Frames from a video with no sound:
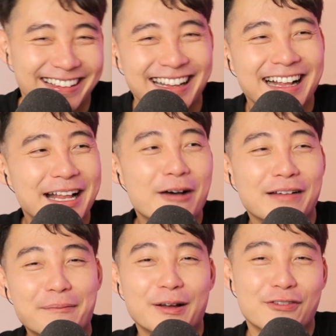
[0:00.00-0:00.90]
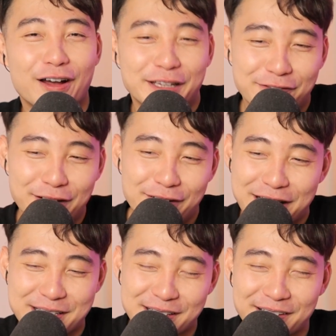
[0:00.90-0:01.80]
That'll be for a different
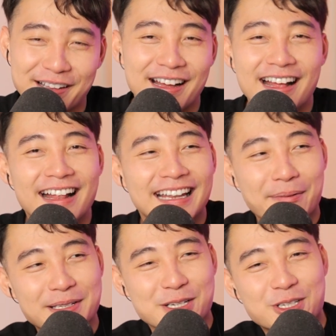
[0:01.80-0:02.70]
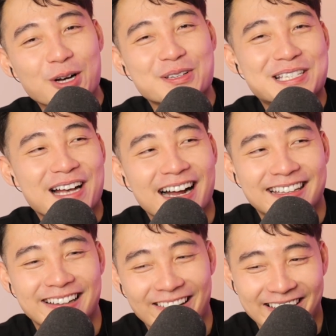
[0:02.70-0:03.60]
reason. That means the show
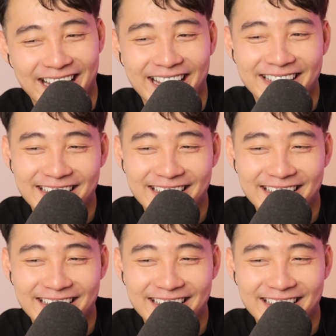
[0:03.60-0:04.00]
sucked. Okay.